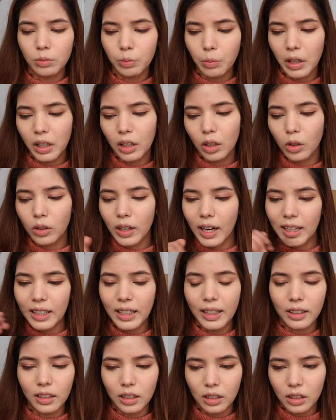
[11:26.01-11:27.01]
make your
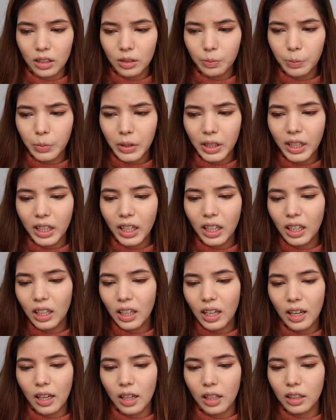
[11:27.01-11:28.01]
eyeliner
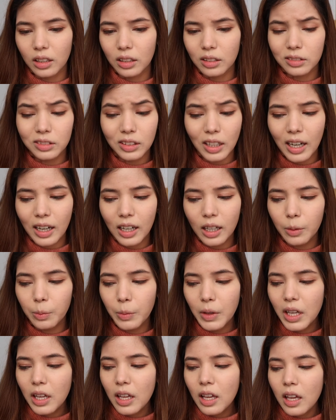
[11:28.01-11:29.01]
pretty and sharp.